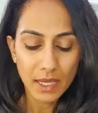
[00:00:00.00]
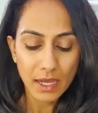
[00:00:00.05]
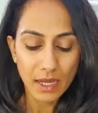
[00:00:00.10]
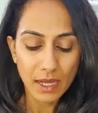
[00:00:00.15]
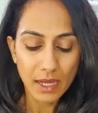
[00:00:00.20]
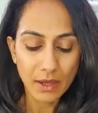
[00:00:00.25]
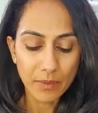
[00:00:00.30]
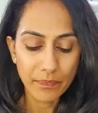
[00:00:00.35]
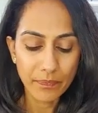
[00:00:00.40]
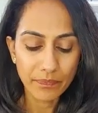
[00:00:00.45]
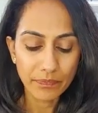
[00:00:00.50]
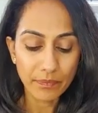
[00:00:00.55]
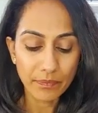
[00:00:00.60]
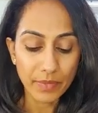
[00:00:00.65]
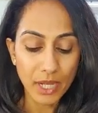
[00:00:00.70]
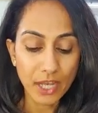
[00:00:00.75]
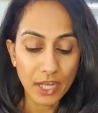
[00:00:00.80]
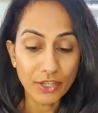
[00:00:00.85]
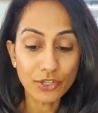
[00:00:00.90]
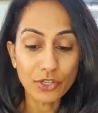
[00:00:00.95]

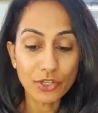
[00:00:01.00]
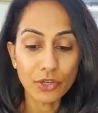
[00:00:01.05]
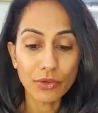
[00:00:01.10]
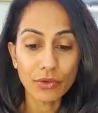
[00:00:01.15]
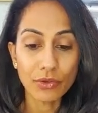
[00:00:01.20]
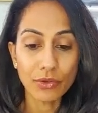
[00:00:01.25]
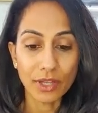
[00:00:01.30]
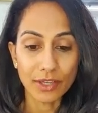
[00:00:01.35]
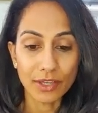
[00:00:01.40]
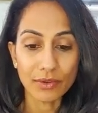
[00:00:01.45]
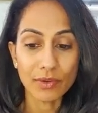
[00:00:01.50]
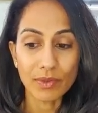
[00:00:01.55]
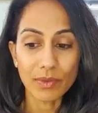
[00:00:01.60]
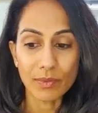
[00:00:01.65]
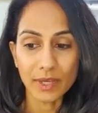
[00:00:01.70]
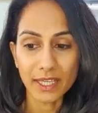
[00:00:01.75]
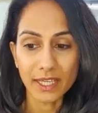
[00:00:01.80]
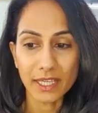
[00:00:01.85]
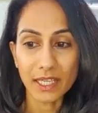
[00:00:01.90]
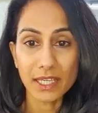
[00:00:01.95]
But I know, like with
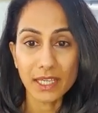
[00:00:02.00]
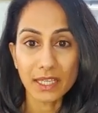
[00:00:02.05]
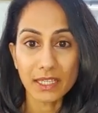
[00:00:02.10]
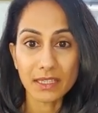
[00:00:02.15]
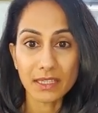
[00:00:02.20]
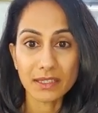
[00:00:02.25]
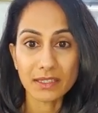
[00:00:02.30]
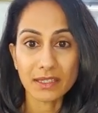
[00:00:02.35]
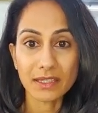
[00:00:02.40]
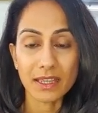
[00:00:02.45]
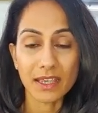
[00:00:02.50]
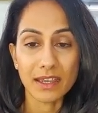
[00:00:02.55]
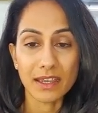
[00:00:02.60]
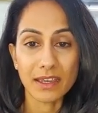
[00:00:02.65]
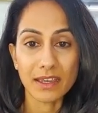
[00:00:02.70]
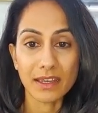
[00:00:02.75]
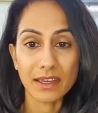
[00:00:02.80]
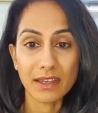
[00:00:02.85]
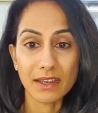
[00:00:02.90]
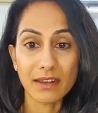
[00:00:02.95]
my kids,
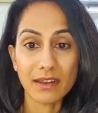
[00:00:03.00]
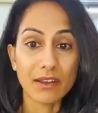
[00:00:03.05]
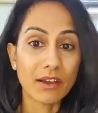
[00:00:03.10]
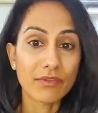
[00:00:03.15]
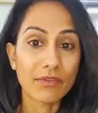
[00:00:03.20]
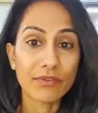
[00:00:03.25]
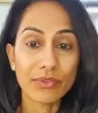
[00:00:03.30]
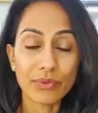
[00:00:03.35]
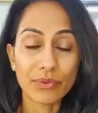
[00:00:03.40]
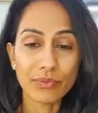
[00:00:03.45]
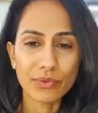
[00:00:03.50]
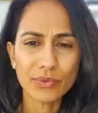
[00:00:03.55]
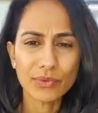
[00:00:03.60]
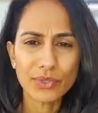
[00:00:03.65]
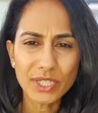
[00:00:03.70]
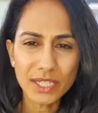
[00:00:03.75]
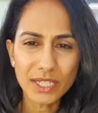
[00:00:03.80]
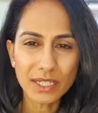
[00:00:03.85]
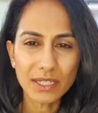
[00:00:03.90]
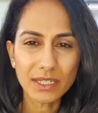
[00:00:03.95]
they love the
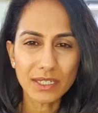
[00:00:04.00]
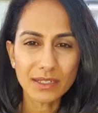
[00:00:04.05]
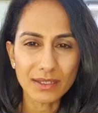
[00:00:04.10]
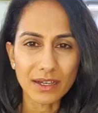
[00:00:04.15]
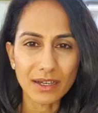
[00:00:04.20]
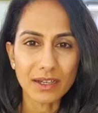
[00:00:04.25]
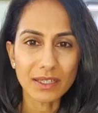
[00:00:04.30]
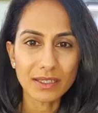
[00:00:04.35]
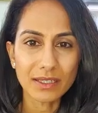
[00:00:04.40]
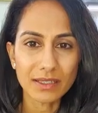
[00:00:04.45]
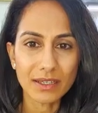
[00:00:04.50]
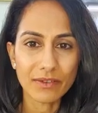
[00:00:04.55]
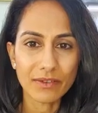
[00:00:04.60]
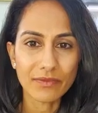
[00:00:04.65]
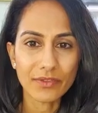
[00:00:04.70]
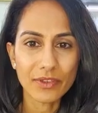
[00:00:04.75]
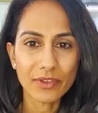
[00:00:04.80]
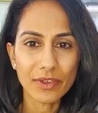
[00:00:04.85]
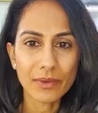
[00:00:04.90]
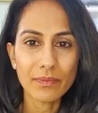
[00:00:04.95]
routine that I
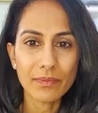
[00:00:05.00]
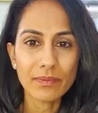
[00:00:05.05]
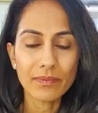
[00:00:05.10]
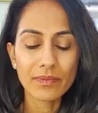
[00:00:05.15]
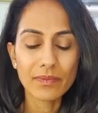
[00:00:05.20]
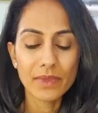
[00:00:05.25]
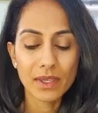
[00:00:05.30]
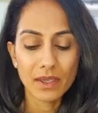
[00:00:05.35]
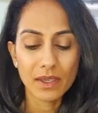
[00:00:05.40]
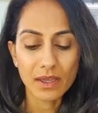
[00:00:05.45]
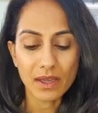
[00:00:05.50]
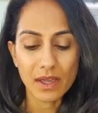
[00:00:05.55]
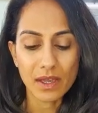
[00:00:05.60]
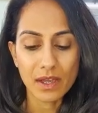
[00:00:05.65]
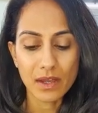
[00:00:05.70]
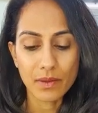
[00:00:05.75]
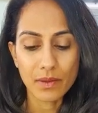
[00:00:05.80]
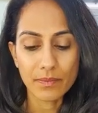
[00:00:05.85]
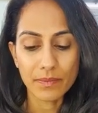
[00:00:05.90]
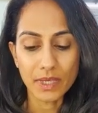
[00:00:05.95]
set for them.
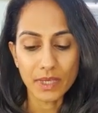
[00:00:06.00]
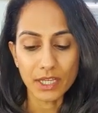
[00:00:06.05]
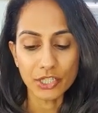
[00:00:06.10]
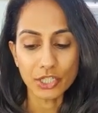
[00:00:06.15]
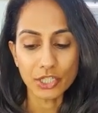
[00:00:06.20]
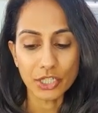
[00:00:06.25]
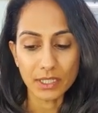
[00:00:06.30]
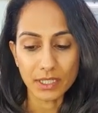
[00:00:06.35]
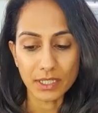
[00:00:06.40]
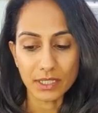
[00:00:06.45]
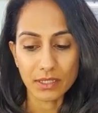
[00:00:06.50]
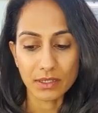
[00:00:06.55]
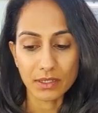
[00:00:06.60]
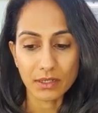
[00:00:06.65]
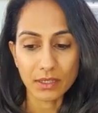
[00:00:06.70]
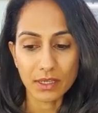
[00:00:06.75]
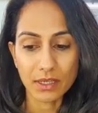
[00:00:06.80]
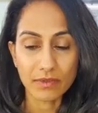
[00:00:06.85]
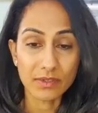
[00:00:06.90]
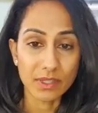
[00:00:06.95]
It just
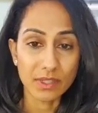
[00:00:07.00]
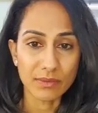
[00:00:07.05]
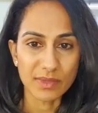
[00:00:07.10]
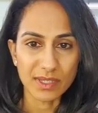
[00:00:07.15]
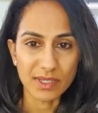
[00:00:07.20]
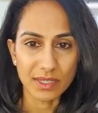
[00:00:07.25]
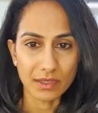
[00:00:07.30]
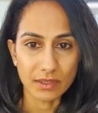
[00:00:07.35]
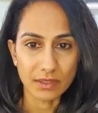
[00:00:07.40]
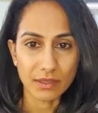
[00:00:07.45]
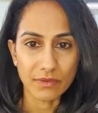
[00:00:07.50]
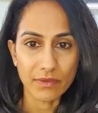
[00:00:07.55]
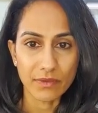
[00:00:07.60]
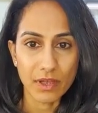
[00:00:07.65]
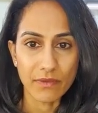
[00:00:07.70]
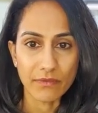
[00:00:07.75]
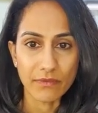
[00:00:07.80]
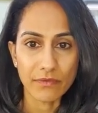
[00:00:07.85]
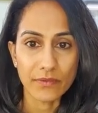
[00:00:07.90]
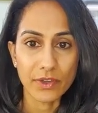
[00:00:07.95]
gives them a sense of
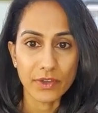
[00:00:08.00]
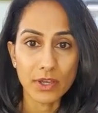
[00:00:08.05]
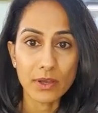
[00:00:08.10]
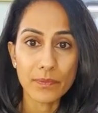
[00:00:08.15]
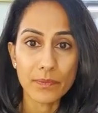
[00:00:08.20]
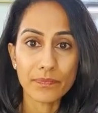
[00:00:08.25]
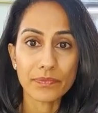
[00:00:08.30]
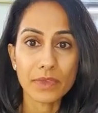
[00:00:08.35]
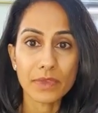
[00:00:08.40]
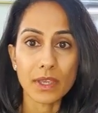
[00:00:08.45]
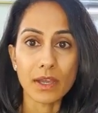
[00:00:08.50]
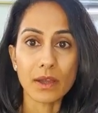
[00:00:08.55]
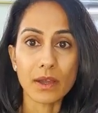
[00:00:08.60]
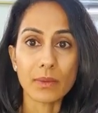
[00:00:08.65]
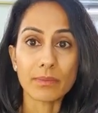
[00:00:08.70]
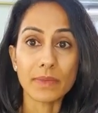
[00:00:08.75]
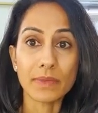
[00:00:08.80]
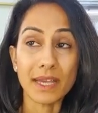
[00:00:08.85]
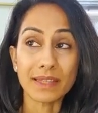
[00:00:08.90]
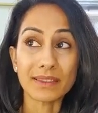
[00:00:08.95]
comfort.
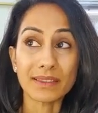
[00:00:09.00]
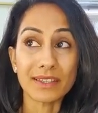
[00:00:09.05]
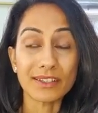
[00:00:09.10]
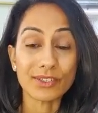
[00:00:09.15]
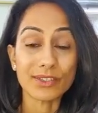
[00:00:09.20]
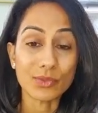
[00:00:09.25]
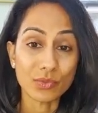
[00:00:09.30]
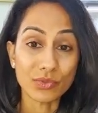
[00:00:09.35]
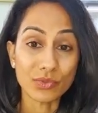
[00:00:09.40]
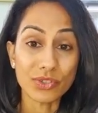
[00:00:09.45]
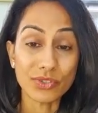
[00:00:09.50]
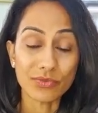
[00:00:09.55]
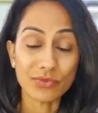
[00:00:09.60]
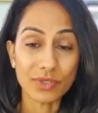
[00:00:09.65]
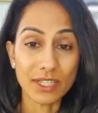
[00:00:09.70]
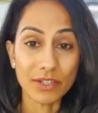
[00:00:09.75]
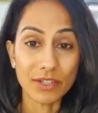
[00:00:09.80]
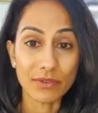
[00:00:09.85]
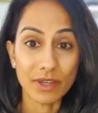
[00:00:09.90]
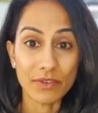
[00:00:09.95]
And then it's also
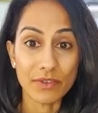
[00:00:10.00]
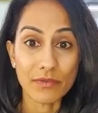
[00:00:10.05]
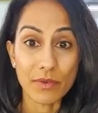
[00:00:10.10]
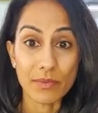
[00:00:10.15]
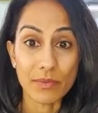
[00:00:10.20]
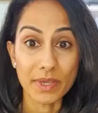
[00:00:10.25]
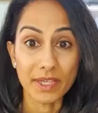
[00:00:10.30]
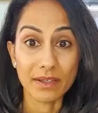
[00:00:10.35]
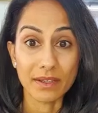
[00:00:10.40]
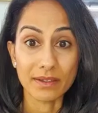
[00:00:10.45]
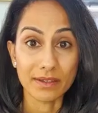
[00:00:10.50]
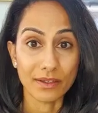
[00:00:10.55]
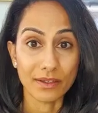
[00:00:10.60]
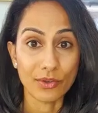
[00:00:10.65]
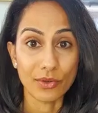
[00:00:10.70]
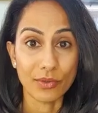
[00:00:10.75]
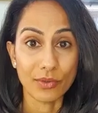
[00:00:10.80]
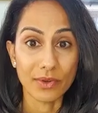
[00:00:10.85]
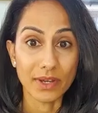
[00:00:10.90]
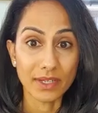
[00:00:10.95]
really great for me because I
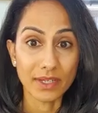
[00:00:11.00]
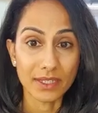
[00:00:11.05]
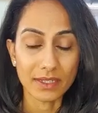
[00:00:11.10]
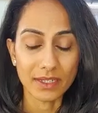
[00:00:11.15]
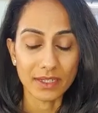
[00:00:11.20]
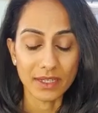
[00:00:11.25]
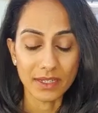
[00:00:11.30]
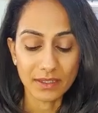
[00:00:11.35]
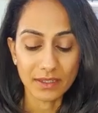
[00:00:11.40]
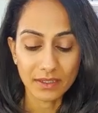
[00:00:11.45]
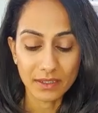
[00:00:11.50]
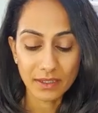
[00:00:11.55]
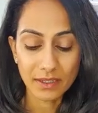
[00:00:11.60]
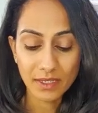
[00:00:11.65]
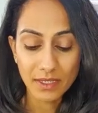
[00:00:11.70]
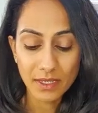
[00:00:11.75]
know where I stand.